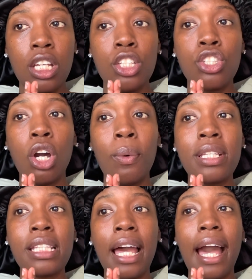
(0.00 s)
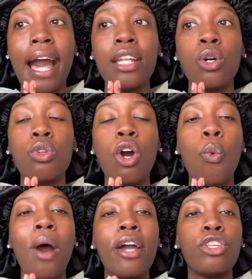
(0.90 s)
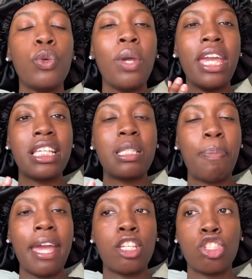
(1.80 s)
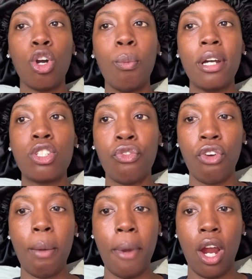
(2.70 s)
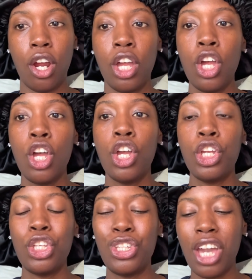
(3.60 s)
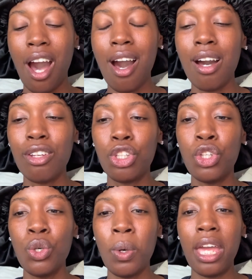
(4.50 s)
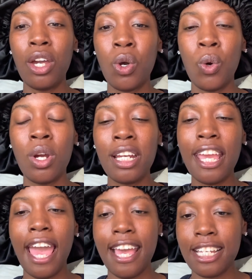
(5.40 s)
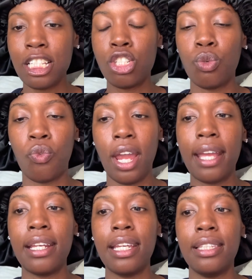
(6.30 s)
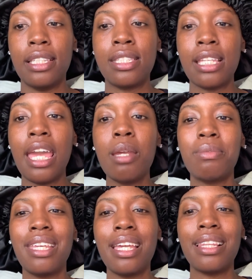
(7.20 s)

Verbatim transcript: So it's like, I don't know why you expect so much from her. Y'all, you and corny and Sheree did the same thing